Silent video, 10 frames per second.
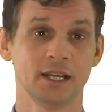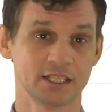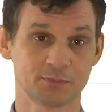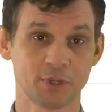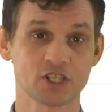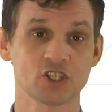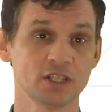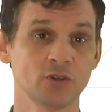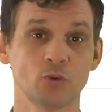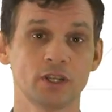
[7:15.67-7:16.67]

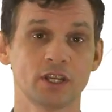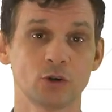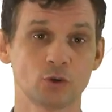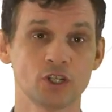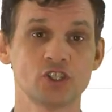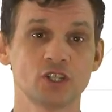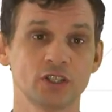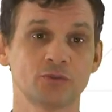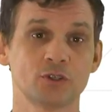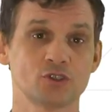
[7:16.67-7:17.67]
especially when they
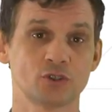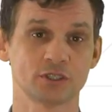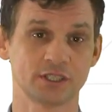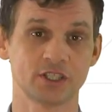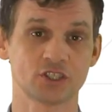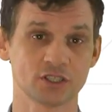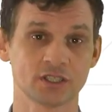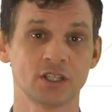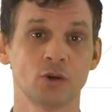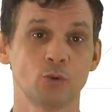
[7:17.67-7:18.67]
originate from
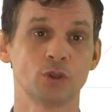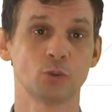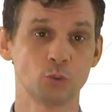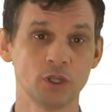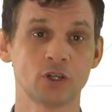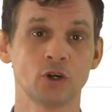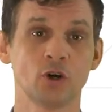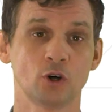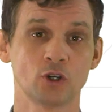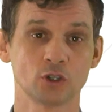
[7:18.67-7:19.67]
jurisdictions with weak
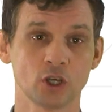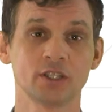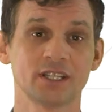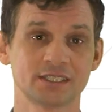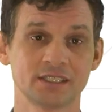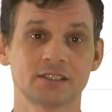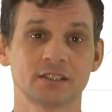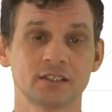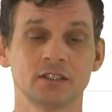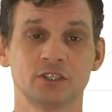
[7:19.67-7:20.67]
or
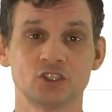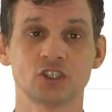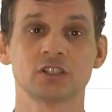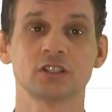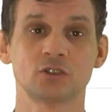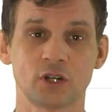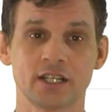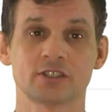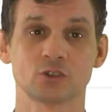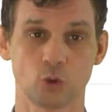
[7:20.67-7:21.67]
non-existent digital
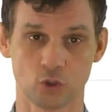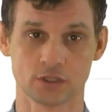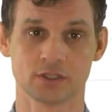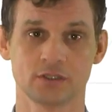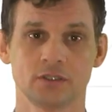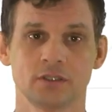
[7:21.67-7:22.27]
rights laws.